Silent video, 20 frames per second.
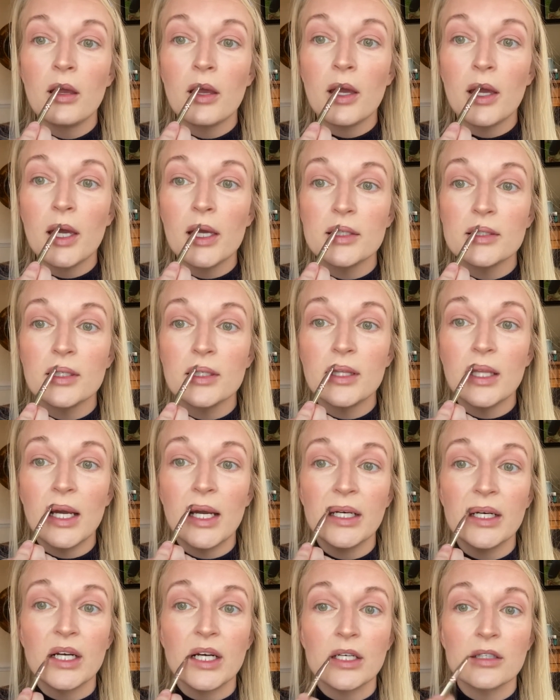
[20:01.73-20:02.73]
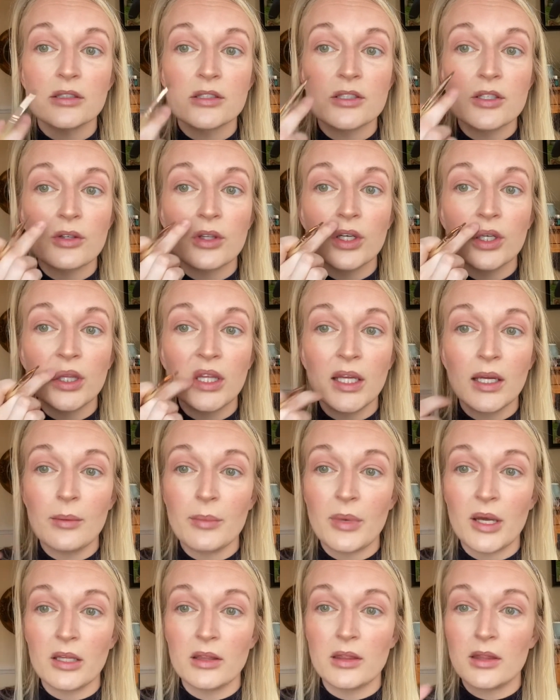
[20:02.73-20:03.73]
as a liner. So the good thing
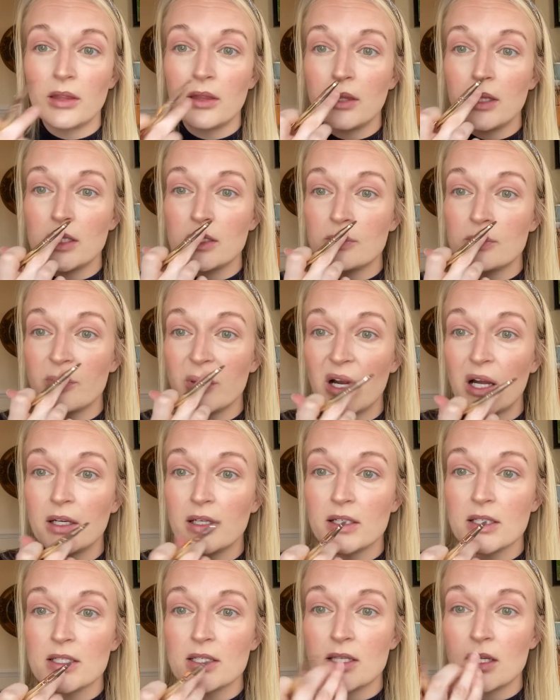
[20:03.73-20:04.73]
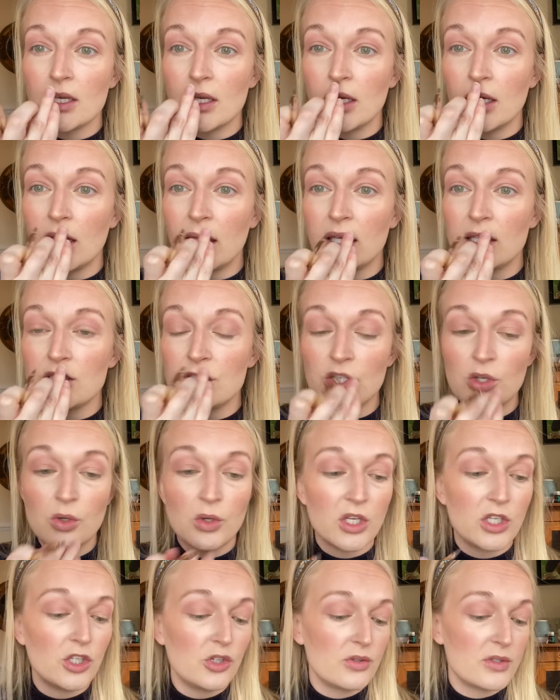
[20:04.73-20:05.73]
about these products is you
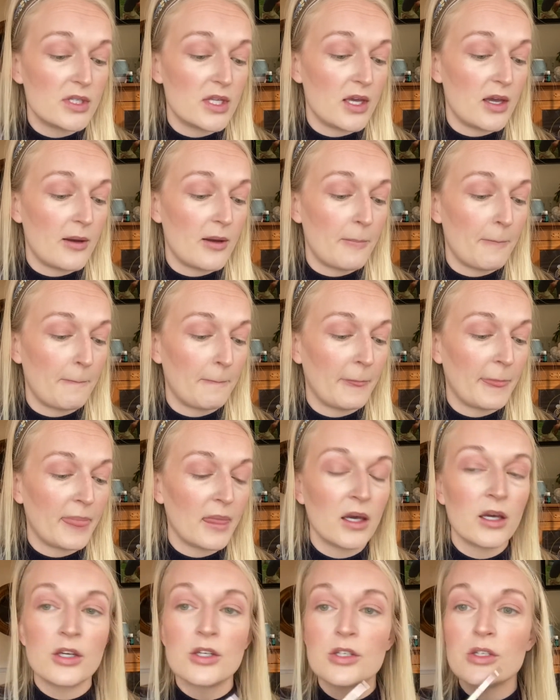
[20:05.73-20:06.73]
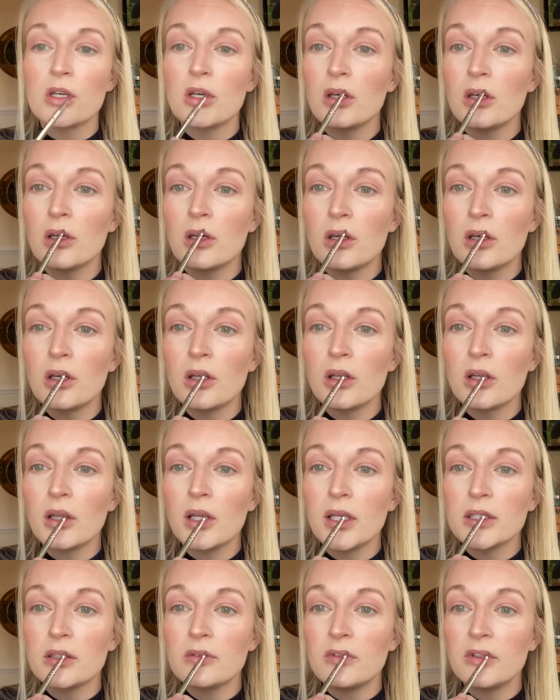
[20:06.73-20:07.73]
can use them
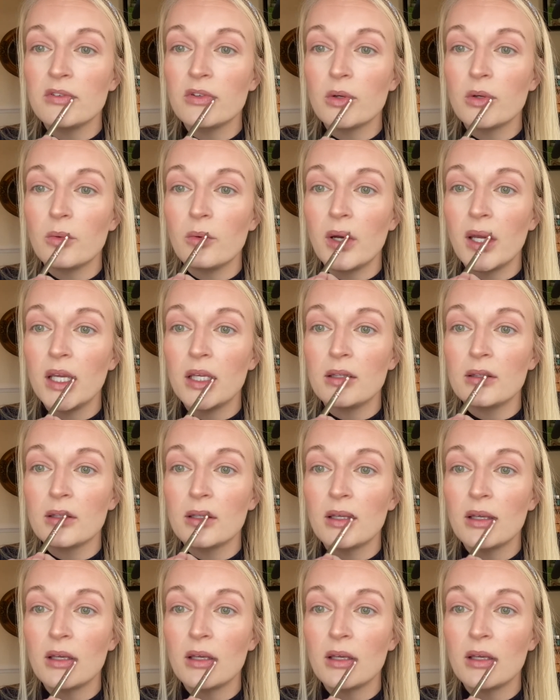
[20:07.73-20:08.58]
lots of different ways.